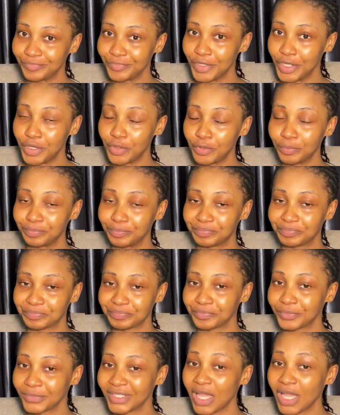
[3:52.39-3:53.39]
you know
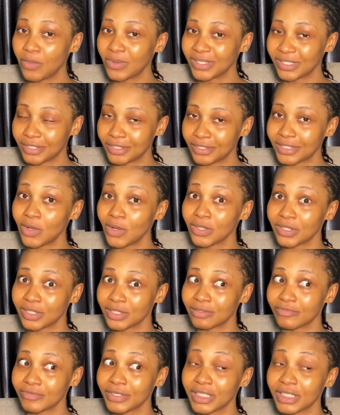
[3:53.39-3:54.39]
that was
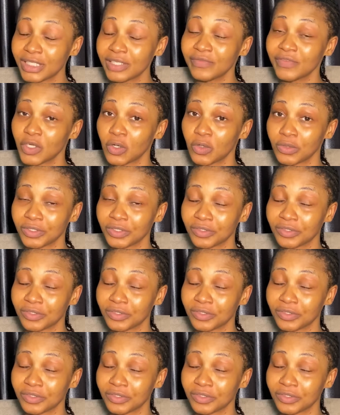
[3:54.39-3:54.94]
really difficult.